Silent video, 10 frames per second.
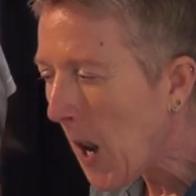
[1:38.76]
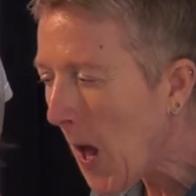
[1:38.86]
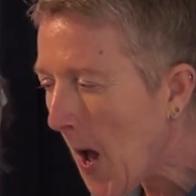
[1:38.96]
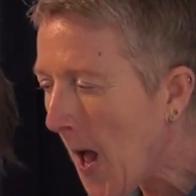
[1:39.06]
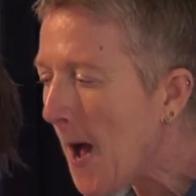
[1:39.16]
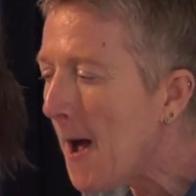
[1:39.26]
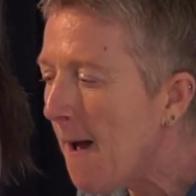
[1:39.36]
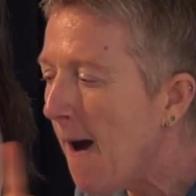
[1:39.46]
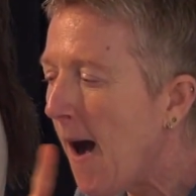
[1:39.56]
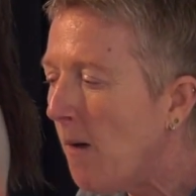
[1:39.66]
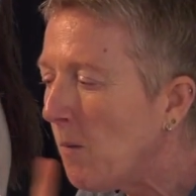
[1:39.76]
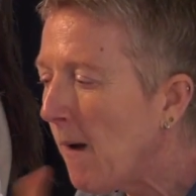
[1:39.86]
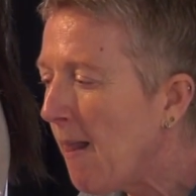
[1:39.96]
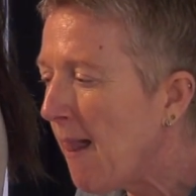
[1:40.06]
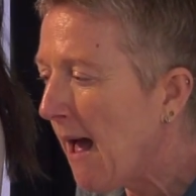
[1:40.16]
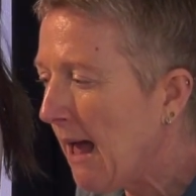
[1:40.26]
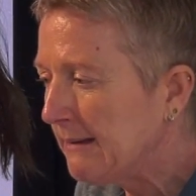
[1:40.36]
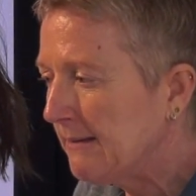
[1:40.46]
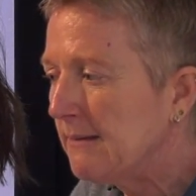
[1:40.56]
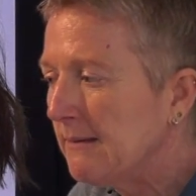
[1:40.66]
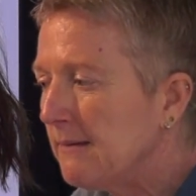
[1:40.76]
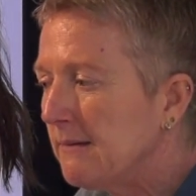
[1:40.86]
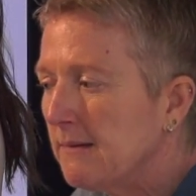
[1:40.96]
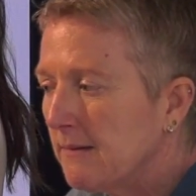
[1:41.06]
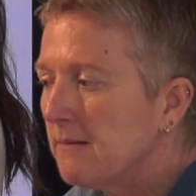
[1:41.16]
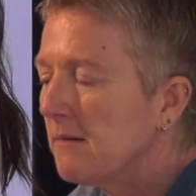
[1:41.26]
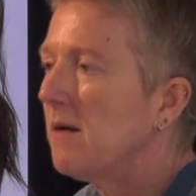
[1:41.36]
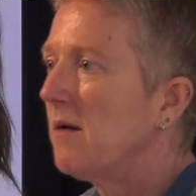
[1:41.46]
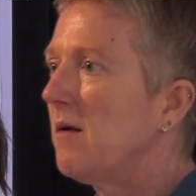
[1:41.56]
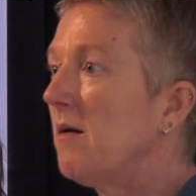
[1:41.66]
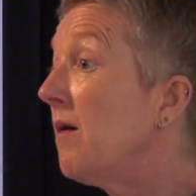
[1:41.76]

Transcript: We've also offered an Atelier